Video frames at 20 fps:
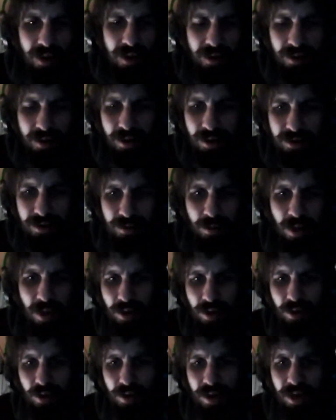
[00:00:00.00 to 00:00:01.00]
the small
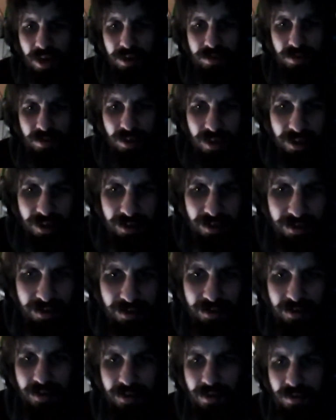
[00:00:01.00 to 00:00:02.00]
little country,
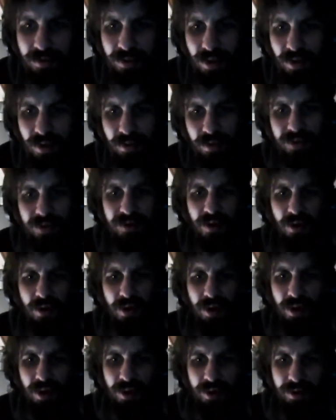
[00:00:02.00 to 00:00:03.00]
very rich in
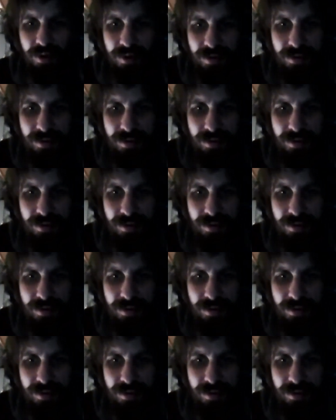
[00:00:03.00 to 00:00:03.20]
oil.